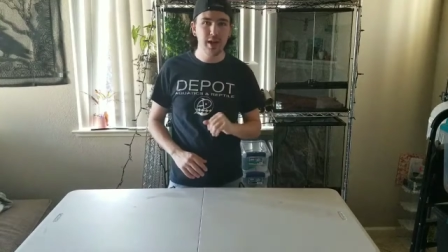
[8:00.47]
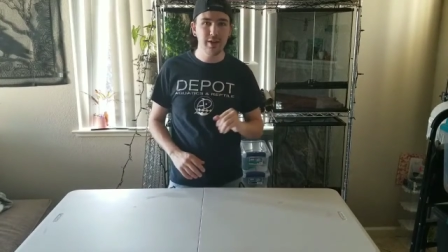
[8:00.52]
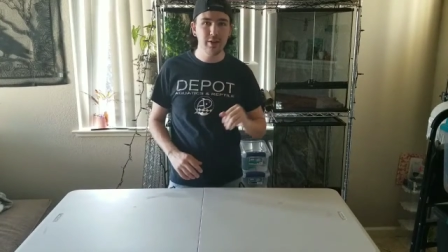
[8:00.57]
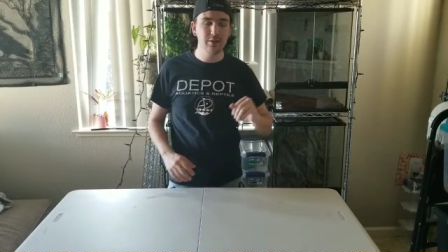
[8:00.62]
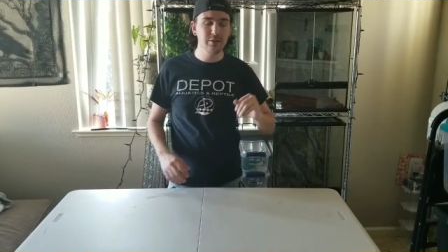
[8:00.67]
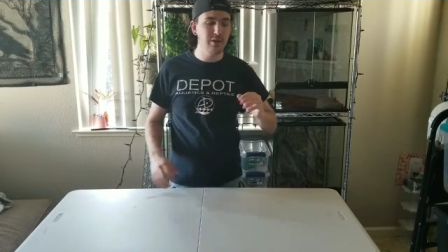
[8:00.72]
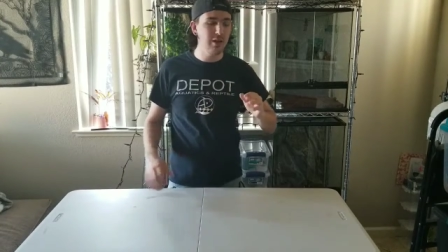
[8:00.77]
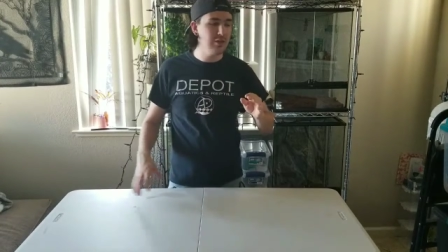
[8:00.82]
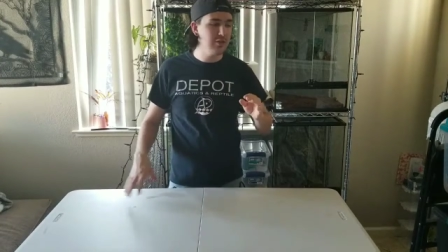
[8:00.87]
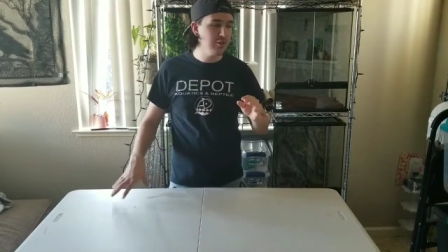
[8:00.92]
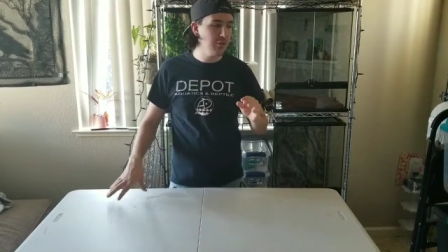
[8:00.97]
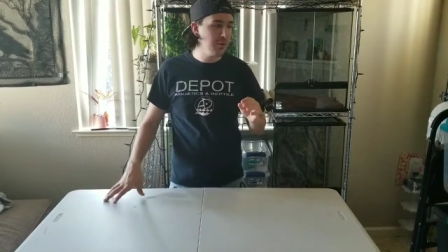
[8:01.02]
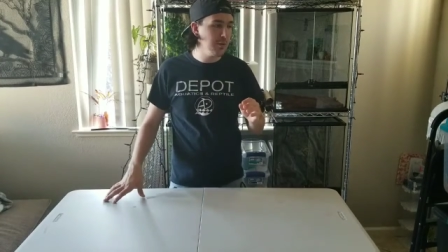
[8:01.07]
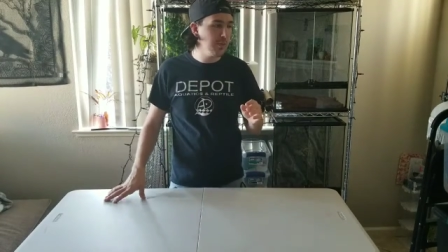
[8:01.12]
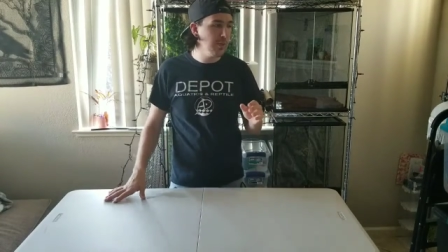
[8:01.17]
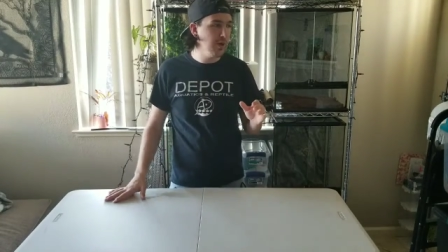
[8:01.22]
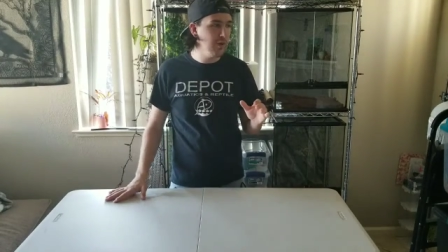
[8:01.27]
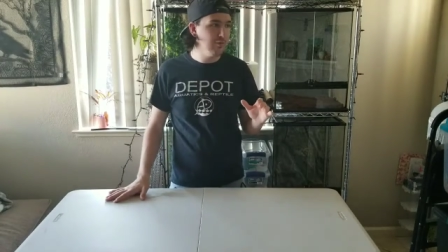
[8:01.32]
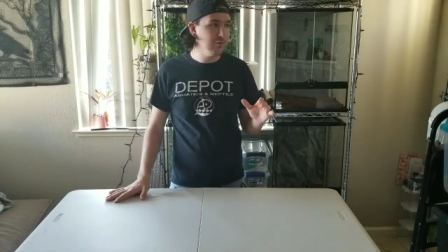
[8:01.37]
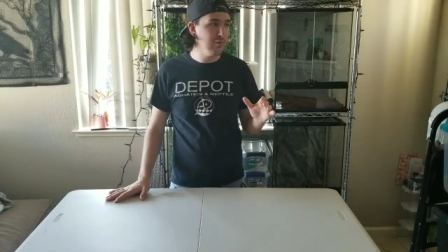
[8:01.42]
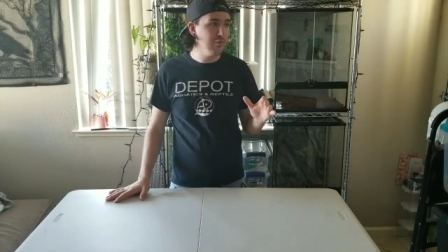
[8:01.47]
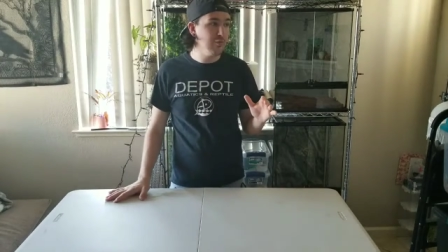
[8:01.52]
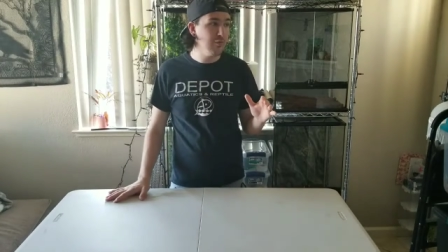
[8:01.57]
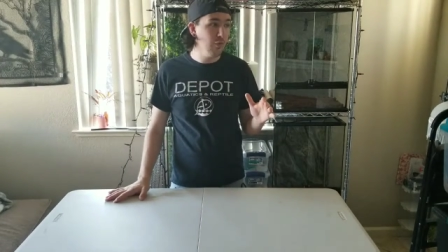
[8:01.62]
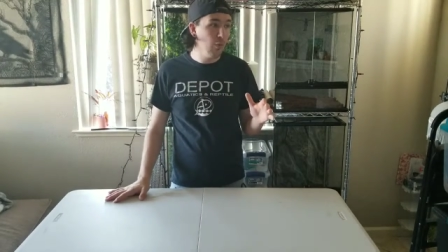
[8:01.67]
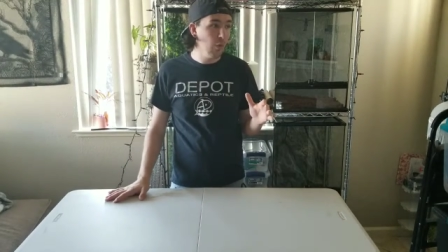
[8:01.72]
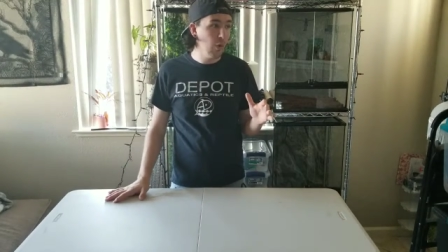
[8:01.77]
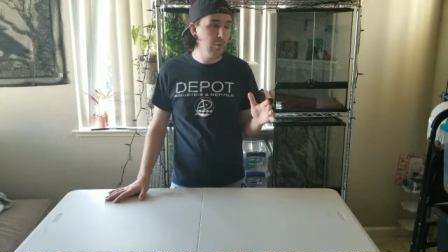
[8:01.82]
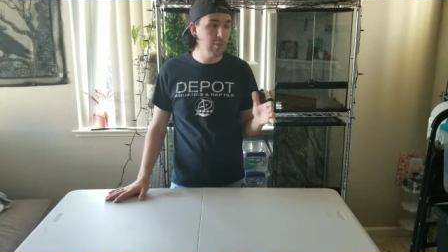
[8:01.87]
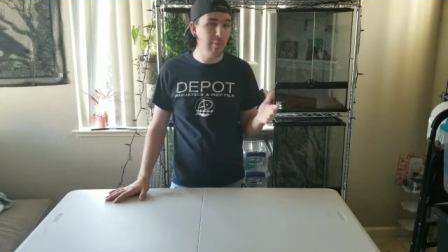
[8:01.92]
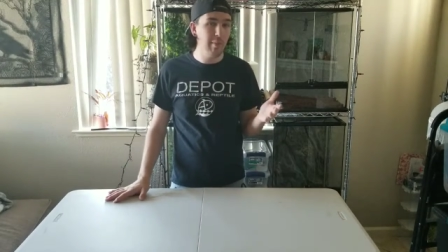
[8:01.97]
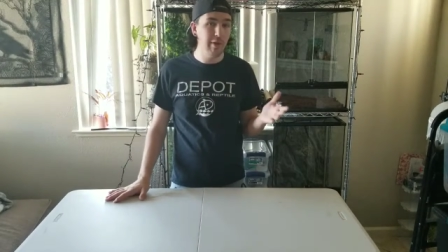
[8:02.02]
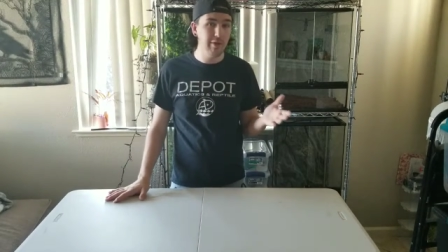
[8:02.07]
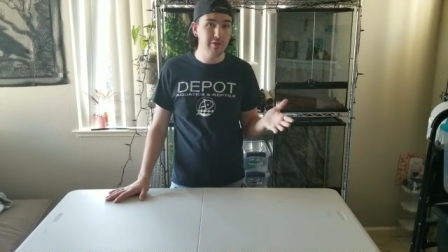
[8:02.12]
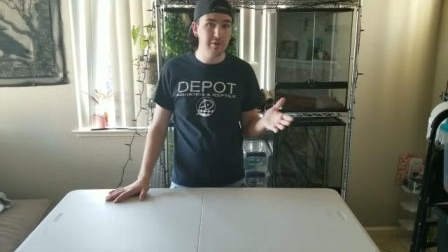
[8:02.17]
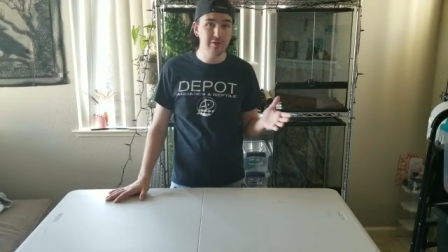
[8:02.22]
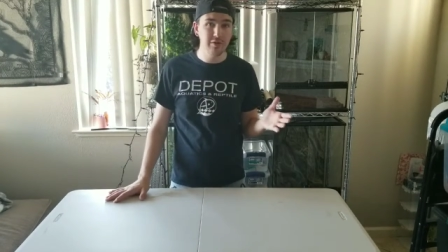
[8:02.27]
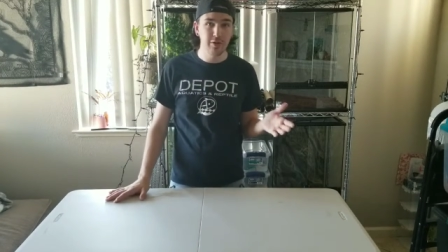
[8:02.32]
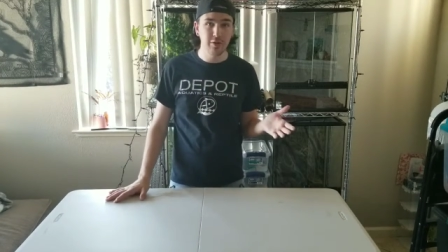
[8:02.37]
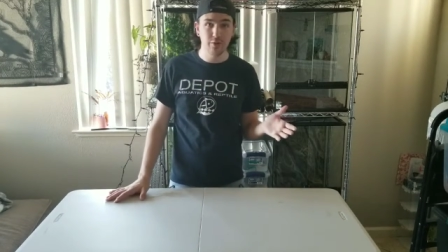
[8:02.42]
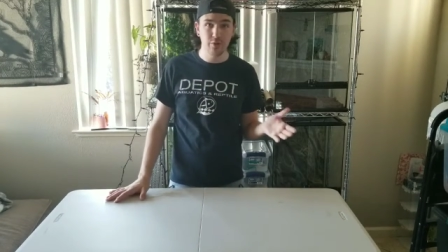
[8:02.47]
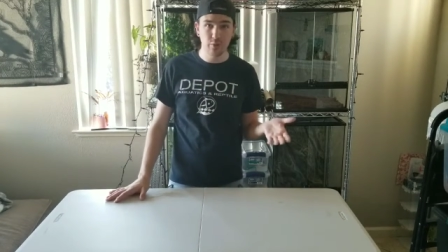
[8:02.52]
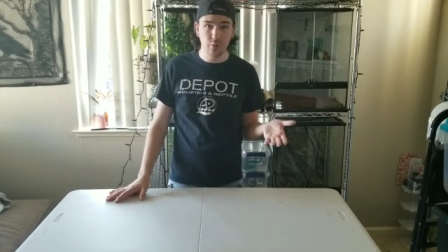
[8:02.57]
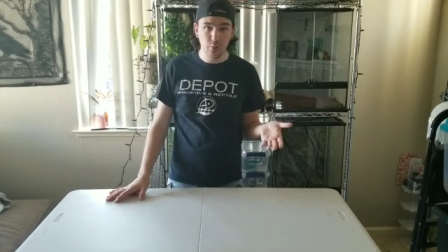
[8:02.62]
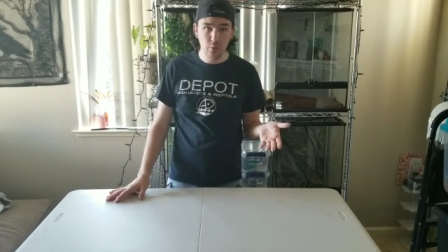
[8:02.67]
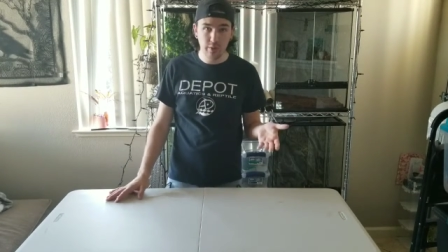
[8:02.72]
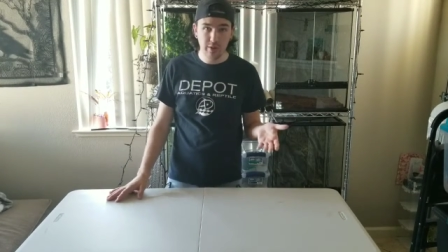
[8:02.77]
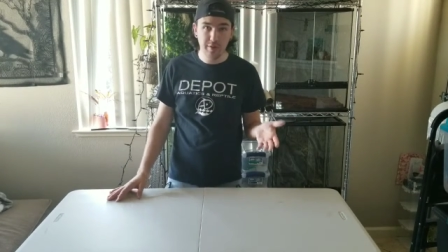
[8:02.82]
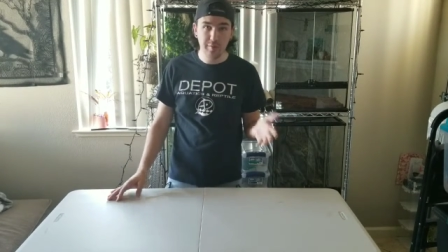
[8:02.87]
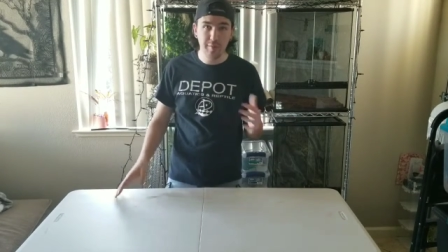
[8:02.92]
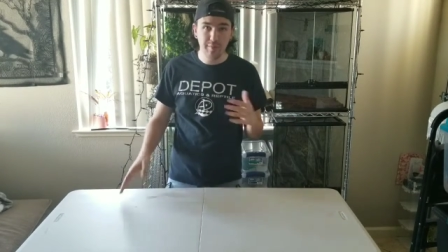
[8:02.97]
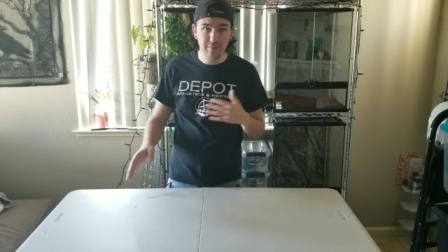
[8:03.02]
geckos and I showed them off before. I'm about to start cooling them.